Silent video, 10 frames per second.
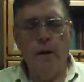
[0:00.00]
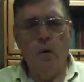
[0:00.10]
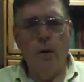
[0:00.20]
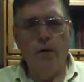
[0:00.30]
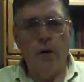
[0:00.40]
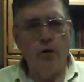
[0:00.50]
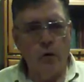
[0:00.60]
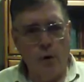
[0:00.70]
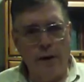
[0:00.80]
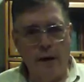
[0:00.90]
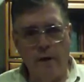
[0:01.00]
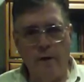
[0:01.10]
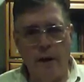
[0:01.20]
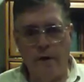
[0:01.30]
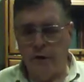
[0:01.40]
which are shorthand
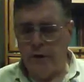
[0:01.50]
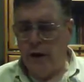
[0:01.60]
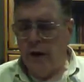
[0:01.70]
devices.